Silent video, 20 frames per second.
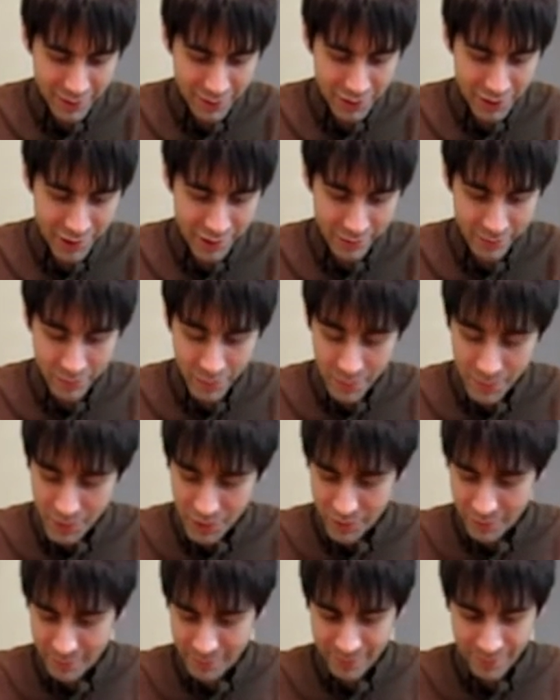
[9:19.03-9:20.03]
chisel,
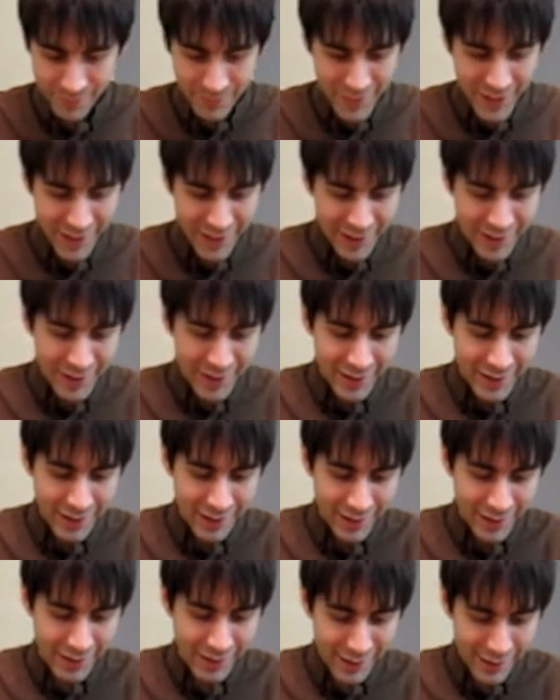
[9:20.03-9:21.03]

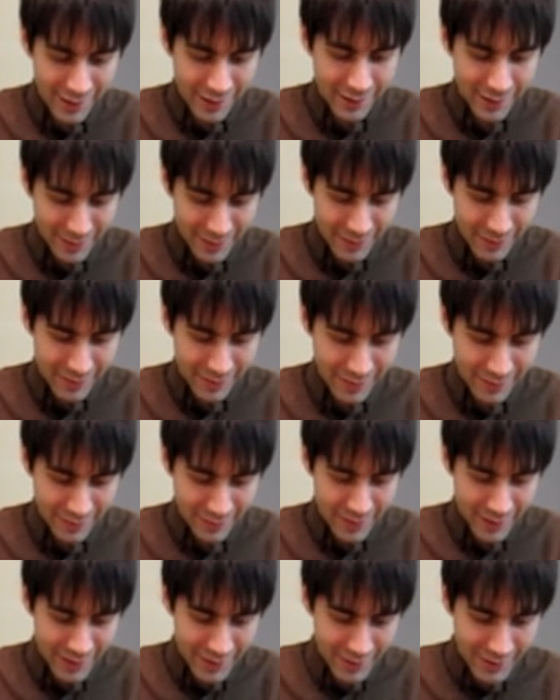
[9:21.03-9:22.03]
like this,
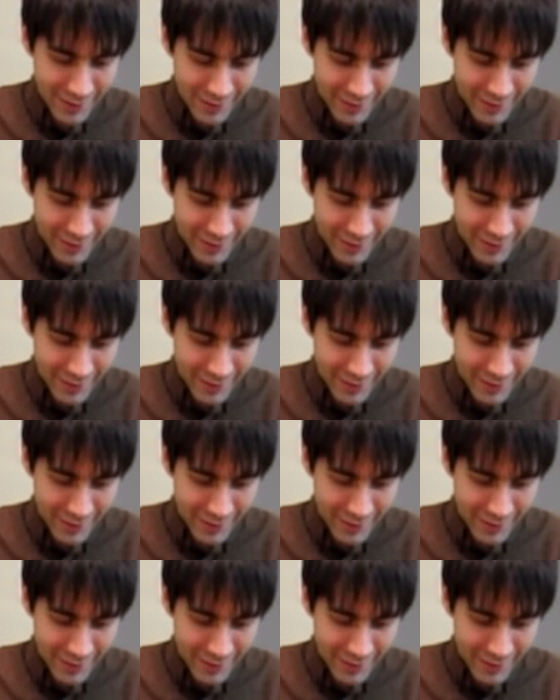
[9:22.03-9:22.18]
right?